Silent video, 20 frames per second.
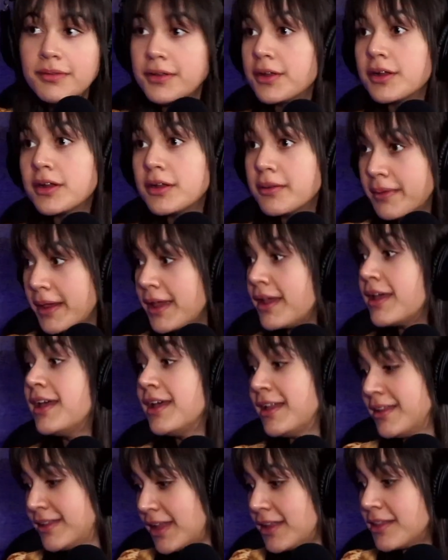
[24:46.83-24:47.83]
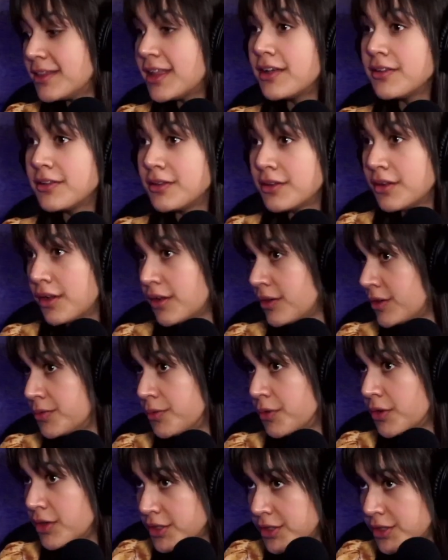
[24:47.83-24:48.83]
and you're gonna pay $10,000
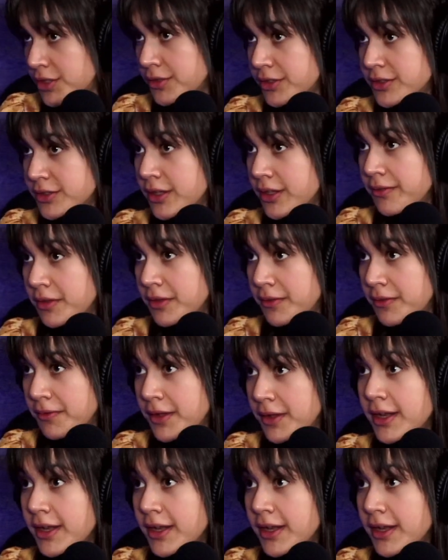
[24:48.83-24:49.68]
more and shoot yourself in the foot.